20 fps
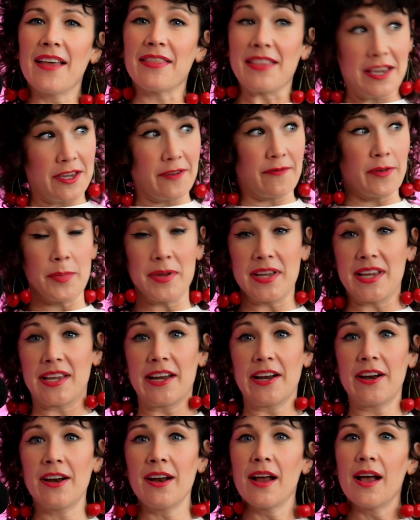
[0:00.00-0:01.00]
Thank you for being
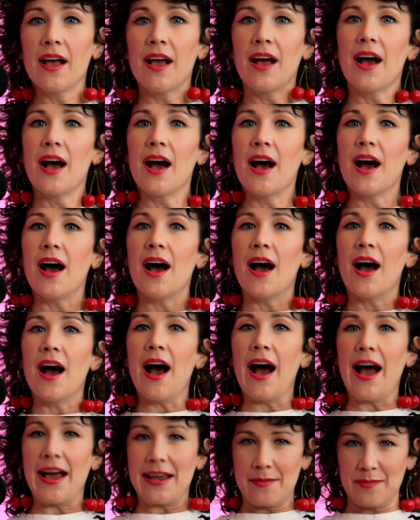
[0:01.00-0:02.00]
here.
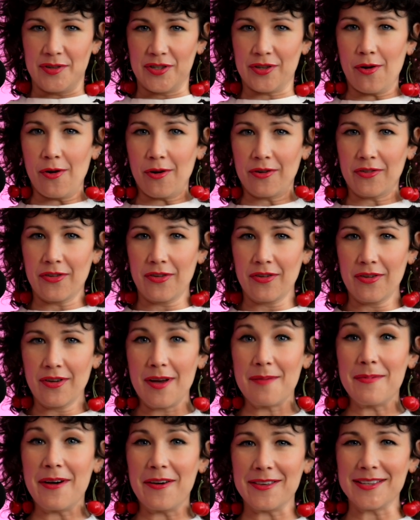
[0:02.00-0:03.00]
I am stoked
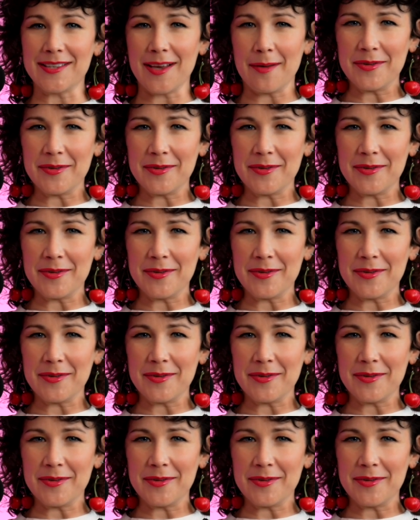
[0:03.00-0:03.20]
about this